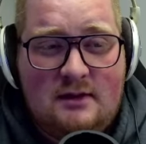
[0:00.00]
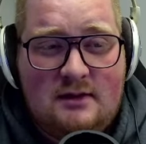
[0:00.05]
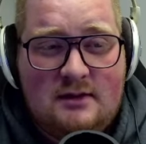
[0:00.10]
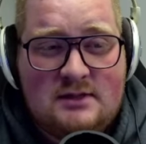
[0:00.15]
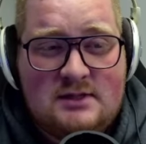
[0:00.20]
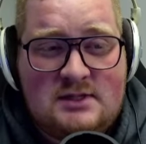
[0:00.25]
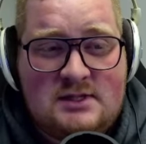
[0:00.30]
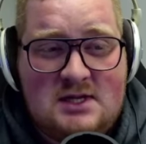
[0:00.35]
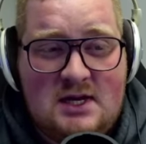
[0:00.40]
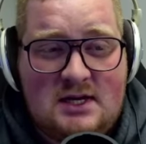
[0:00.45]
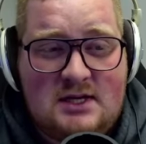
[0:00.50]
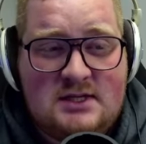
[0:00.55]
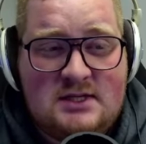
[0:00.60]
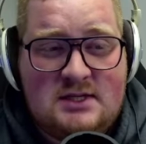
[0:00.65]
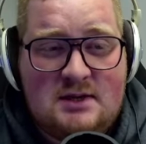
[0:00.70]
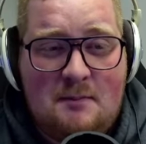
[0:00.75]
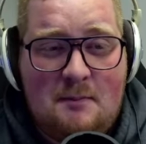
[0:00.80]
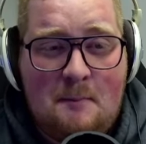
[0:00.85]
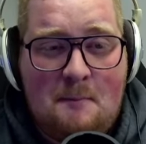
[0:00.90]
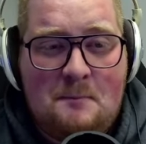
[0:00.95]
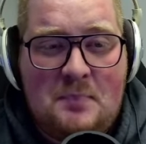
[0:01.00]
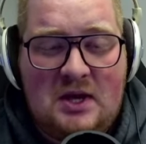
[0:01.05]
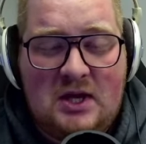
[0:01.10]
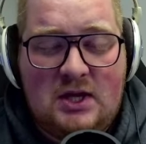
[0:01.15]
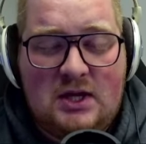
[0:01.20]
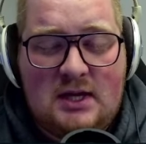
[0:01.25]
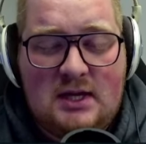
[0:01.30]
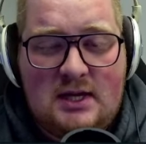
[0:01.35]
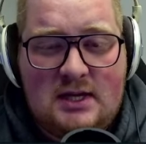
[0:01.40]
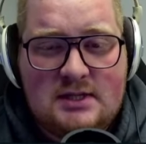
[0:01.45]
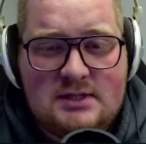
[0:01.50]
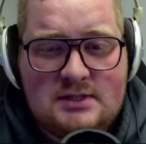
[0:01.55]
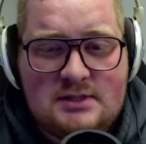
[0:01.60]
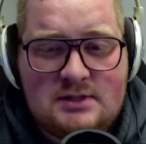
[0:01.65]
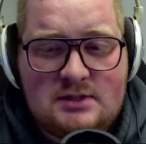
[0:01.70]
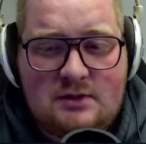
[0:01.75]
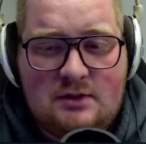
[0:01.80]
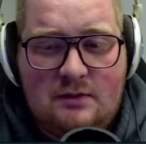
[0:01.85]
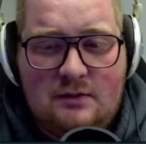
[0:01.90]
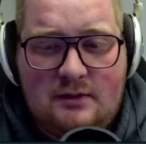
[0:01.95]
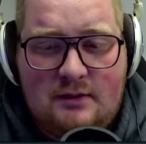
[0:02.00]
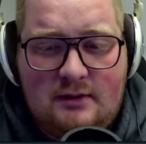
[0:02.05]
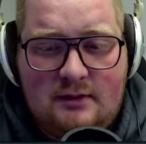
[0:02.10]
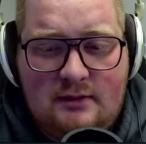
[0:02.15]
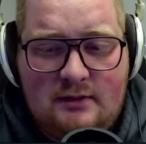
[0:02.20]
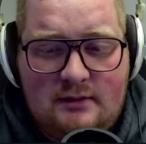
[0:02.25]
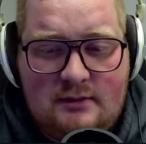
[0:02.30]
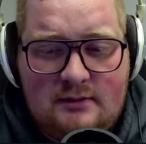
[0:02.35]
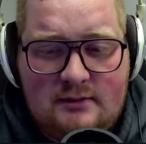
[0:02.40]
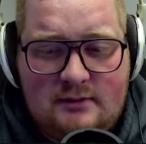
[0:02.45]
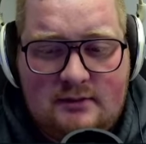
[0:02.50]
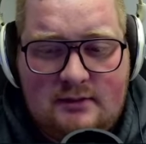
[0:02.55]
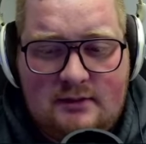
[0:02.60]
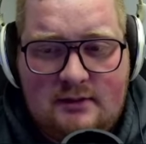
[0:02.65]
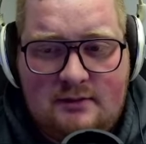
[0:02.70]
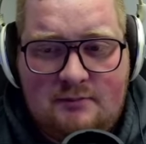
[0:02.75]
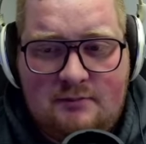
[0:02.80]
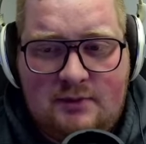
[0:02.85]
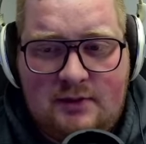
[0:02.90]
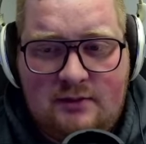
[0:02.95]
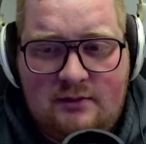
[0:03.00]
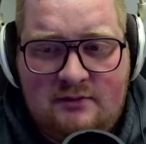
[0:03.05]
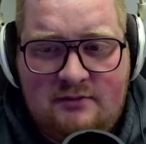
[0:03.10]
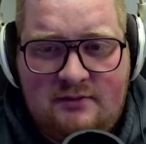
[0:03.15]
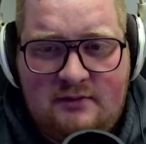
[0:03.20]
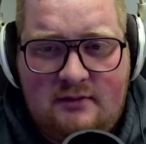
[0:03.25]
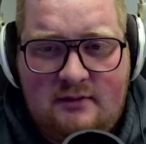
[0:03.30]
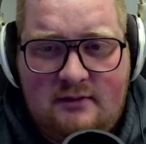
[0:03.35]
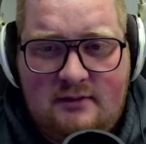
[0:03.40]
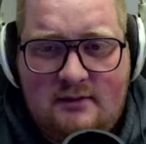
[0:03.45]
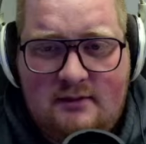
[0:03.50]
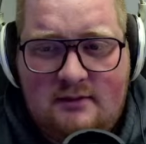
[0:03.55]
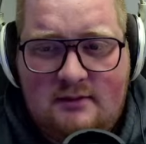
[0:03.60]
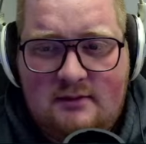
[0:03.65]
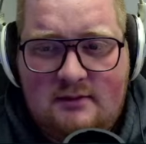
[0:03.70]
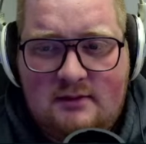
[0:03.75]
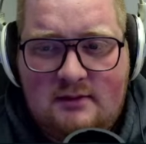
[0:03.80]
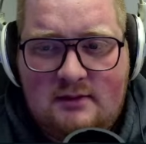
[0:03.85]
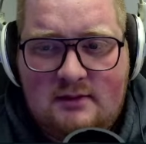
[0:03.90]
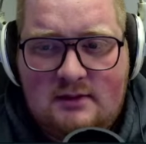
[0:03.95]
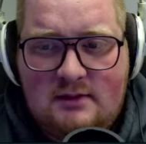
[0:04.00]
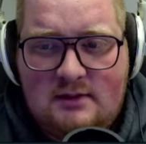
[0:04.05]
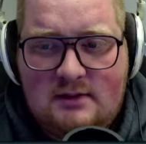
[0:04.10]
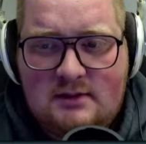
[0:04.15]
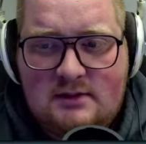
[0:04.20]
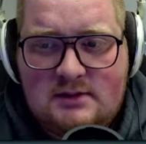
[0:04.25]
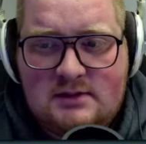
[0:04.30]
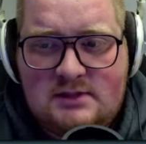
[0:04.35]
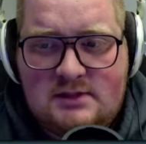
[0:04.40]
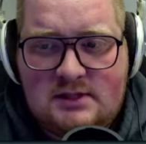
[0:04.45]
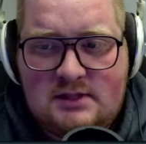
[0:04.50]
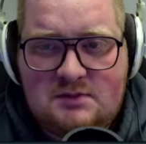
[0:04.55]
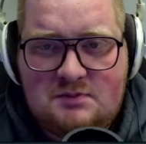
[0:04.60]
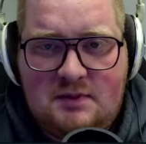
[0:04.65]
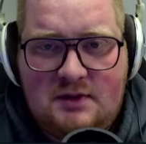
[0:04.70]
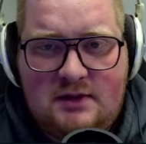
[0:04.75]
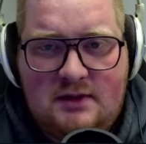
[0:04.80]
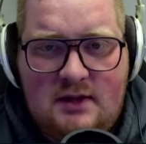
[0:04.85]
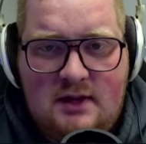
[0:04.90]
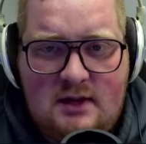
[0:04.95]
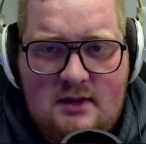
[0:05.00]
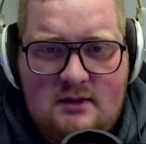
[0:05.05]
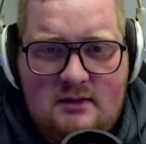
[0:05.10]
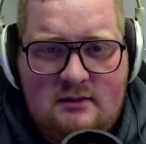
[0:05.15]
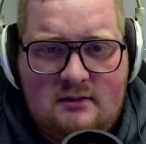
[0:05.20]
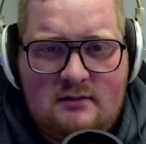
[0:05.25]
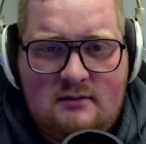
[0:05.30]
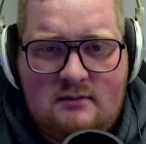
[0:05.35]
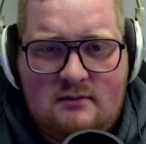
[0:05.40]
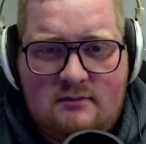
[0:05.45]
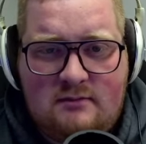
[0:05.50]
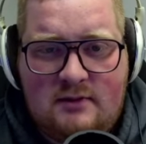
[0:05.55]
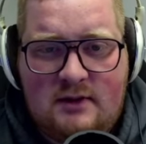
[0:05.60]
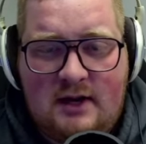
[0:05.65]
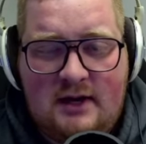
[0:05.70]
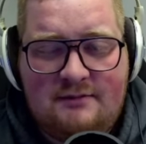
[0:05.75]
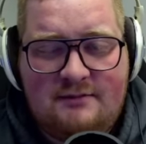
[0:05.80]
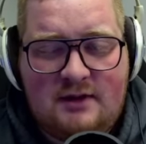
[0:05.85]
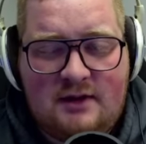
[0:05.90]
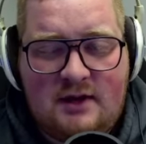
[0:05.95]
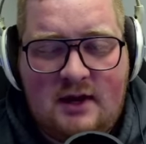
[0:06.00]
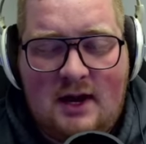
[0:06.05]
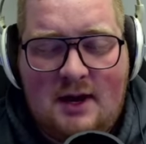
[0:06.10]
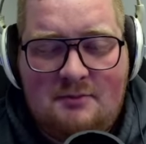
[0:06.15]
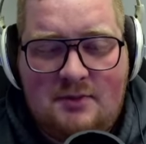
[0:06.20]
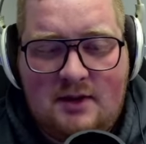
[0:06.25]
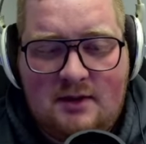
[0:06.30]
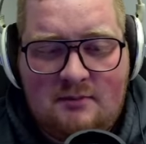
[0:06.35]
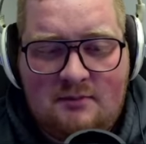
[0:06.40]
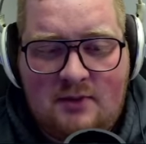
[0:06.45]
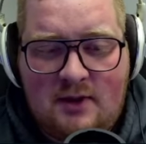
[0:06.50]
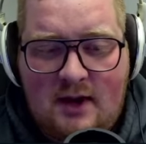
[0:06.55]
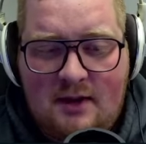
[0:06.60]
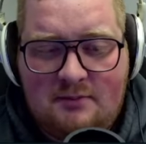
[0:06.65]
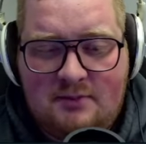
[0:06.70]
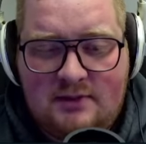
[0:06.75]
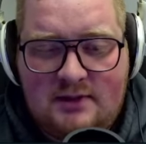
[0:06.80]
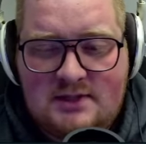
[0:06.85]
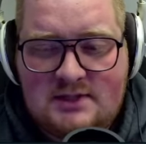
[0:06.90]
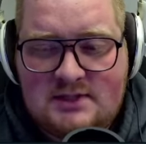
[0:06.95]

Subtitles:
6 billion score. Beautiful. 6 billion. We're not even copying properly.